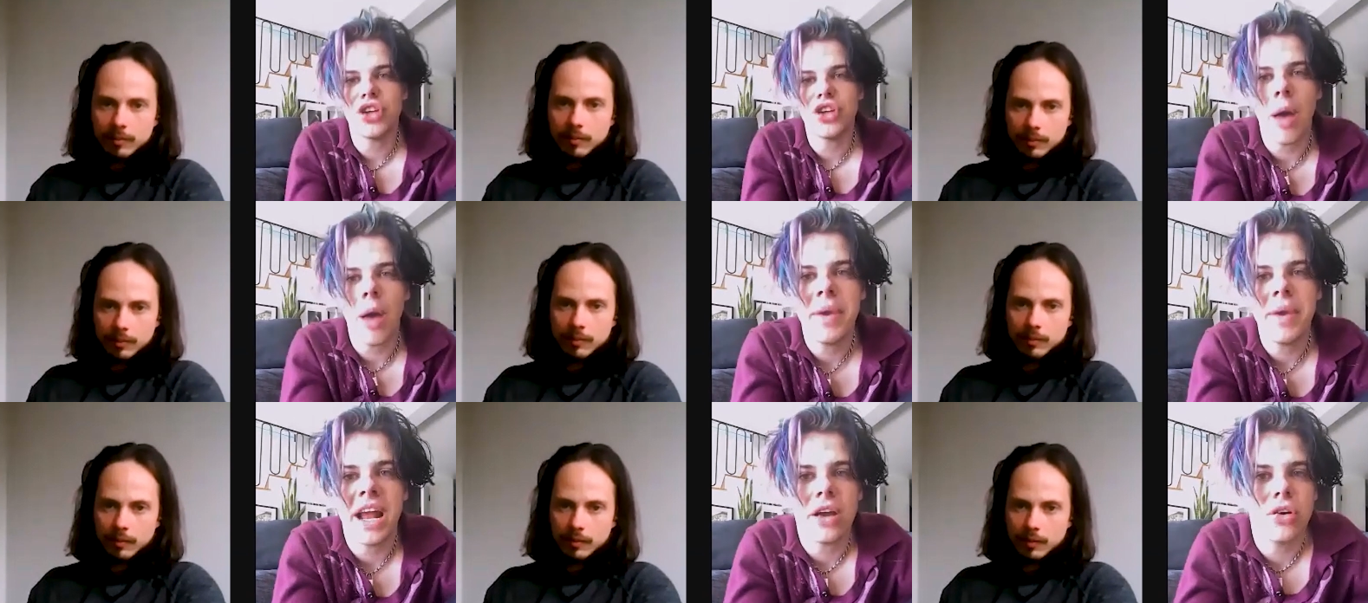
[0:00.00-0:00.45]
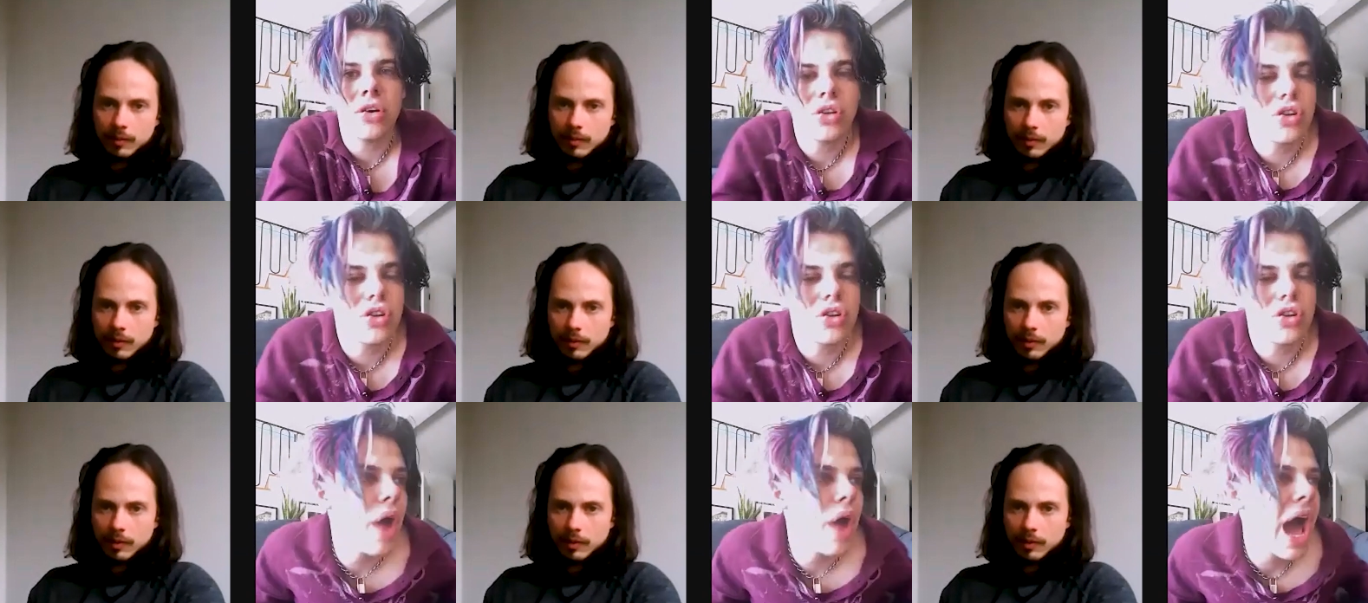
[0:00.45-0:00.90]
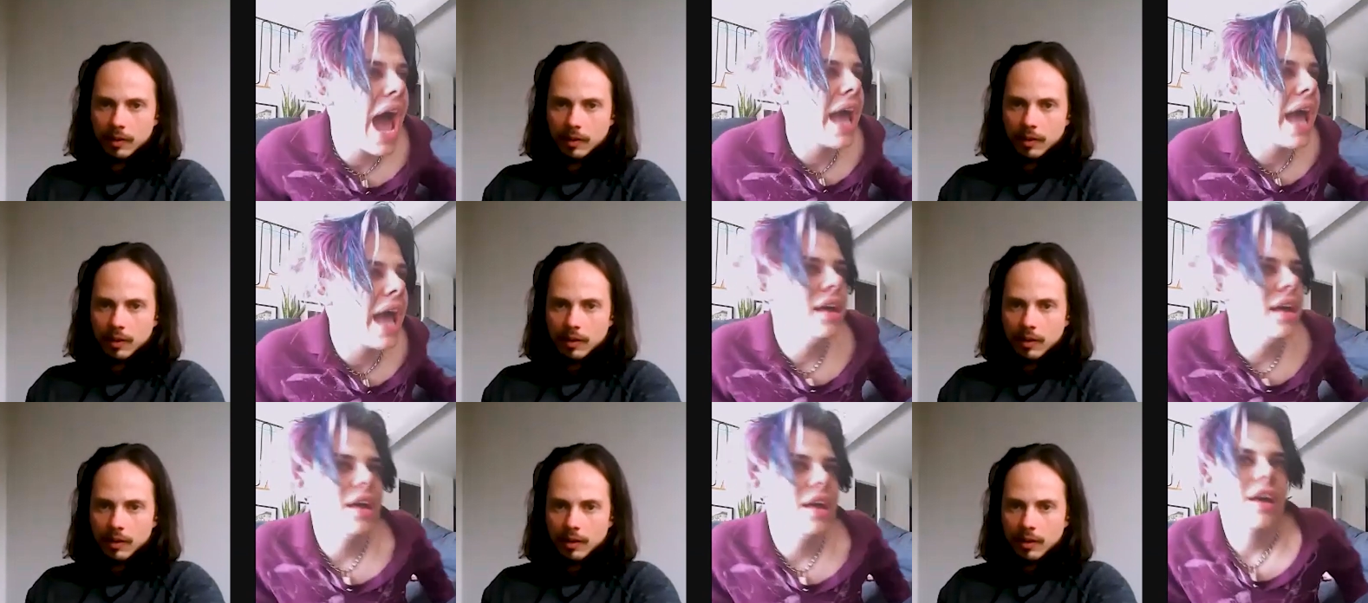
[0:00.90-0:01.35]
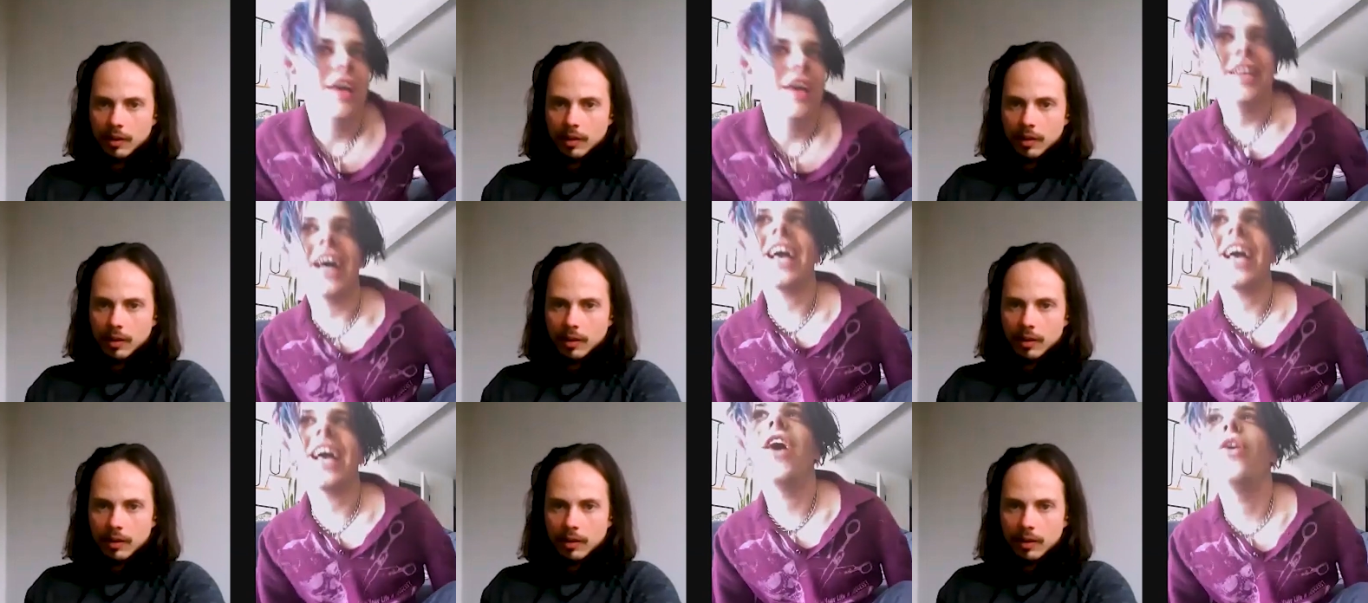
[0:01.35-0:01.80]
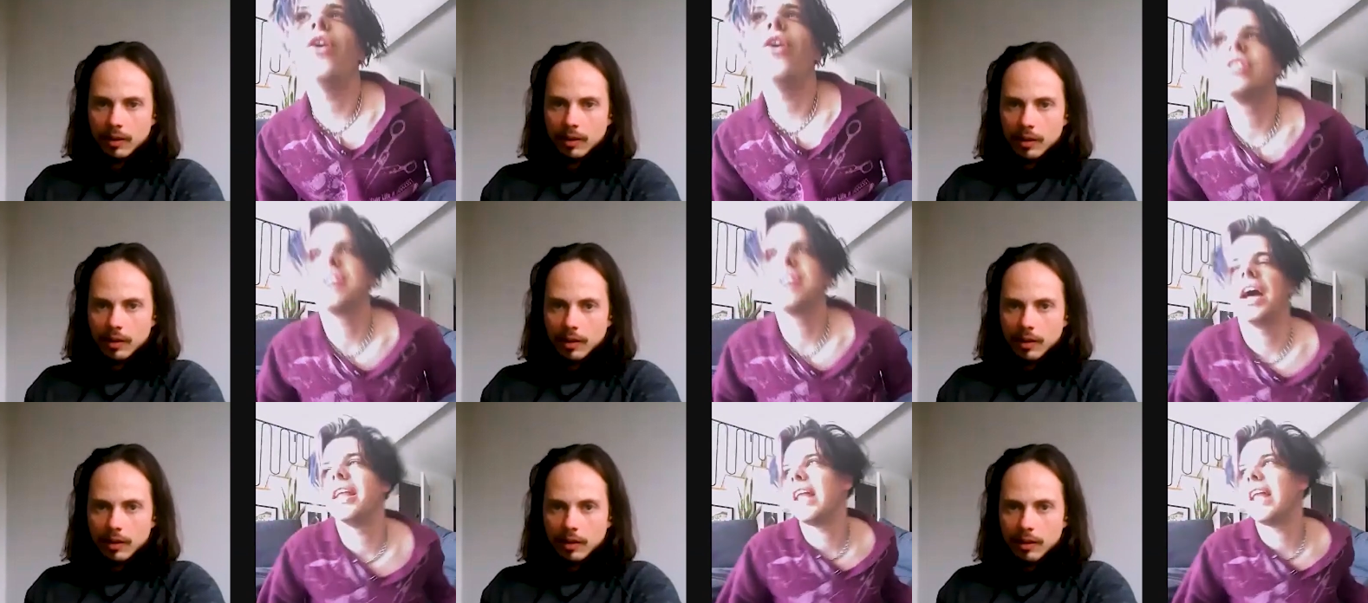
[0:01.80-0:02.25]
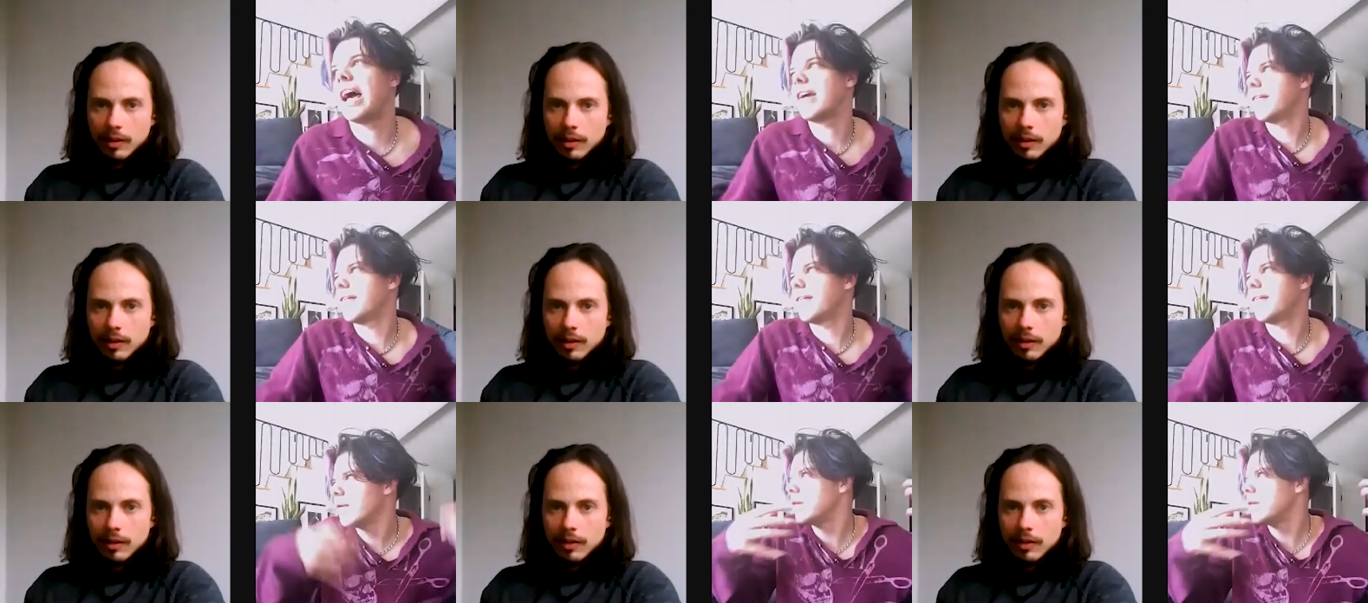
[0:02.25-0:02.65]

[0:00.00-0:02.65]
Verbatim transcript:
Speaker 1: I mean, I could cry like I always like